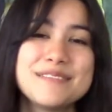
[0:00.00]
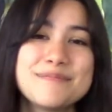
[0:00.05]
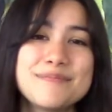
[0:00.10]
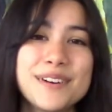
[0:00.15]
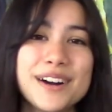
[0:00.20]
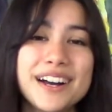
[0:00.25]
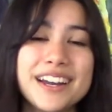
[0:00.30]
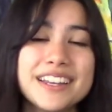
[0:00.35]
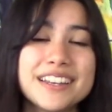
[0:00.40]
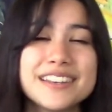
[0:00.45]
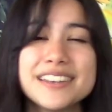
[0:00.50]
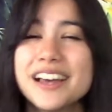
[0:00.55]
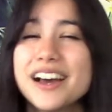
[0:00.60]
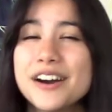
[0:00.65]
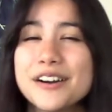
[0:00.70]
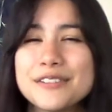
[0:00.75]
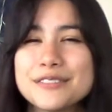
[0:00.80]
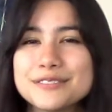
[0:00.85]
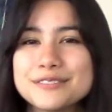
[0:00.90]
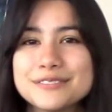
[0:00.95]
But
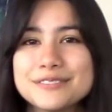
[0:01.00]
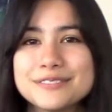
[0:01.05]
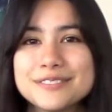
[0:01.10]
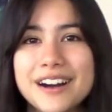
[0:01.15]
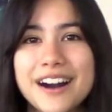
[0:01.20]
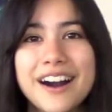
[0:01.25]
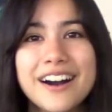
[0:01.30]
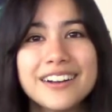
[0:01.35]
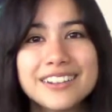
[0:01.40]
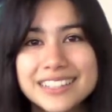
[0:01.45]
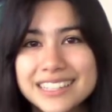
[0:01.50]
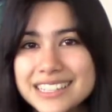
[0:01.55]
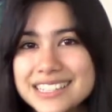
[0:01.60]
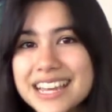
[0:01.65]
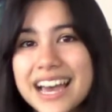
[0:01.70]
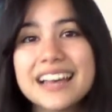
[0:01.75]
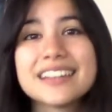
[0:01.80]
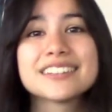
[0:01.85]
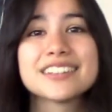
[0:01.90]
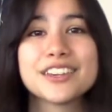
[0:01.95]
no, all He's
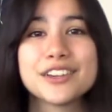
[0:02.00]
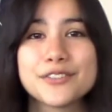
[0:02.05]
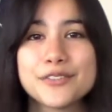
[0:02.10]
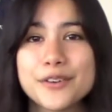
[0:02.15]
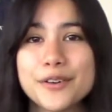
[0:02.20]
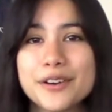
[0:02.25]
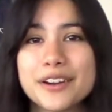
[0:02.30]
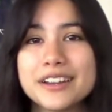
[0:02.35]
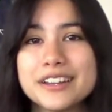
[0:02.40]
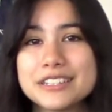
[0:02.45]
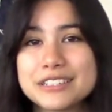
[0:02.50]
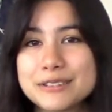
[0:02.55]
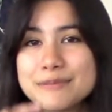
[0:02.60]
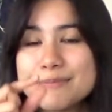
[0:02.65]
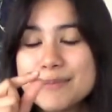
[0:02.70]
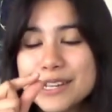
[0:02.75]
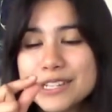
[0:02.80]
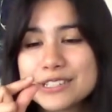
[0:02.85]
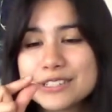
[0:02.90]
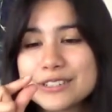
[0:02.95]
asking for is a
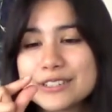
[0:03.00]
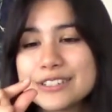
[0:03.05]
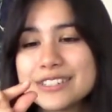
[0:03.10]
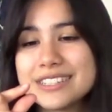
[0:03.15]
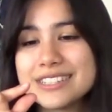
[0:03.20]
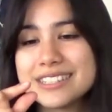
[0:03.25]
mustard